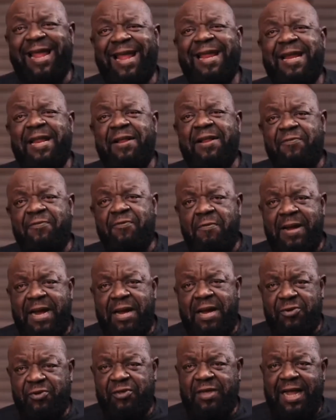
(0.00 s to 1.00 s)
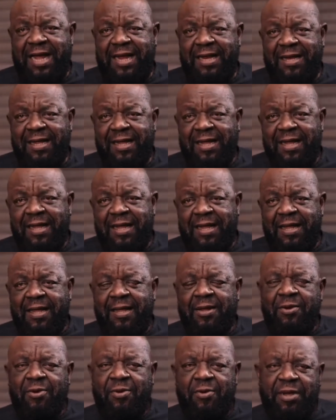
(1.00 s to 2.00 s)
in from outside.
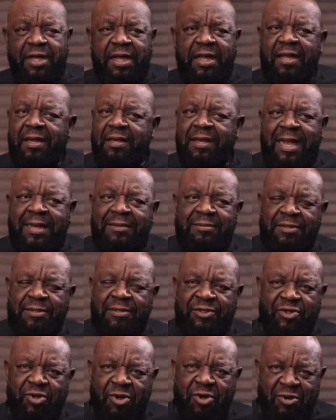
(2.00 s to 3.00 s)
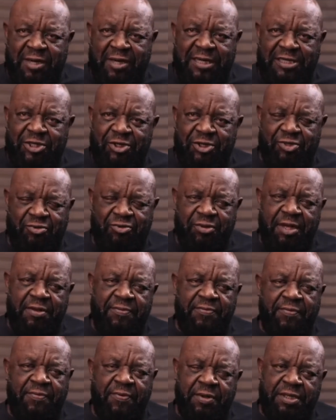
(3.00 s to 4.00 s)
Okay, that is not necessary
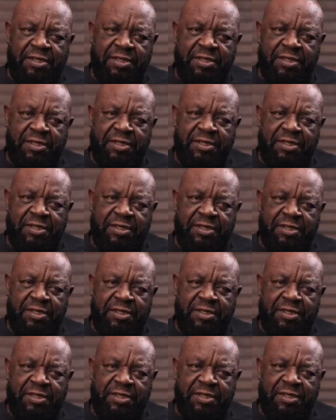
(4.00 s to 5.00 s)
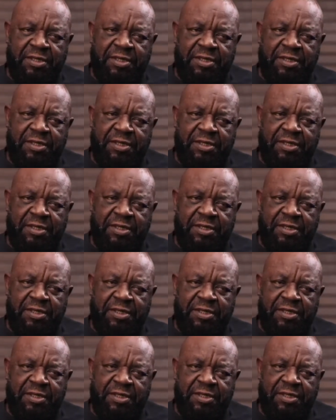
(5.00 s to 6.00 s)
for this discussion, the
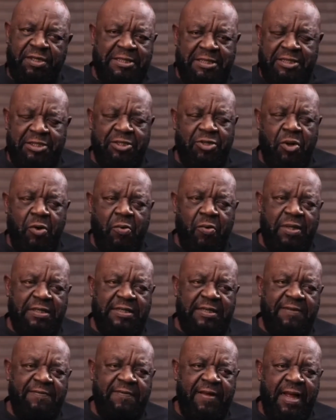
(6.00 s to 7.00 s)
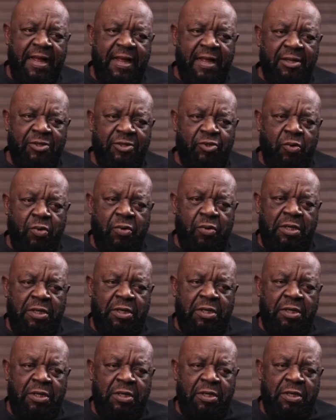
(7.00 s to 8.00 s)
identity or whatever. So the
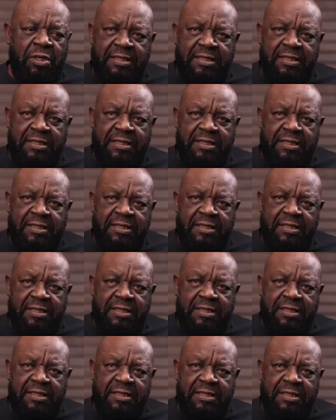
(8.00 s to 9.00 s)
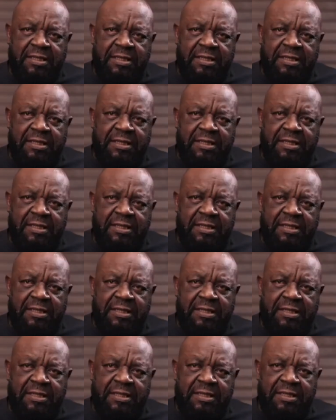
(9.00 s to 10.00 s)
moment he got into the parking lot,
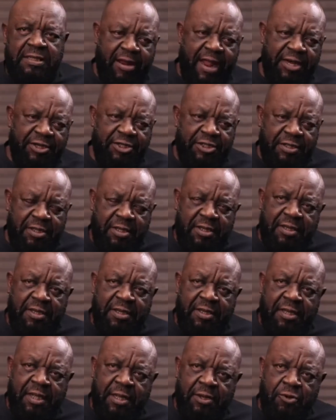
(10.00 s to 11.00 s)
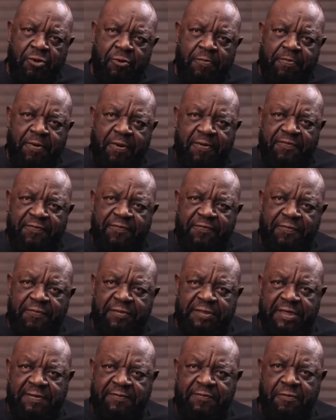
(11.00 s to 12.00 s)
the garage, a group of
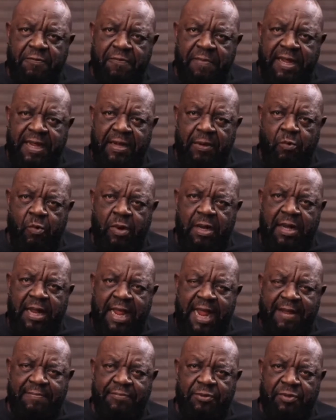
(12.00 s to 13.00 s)
several men, well armed to the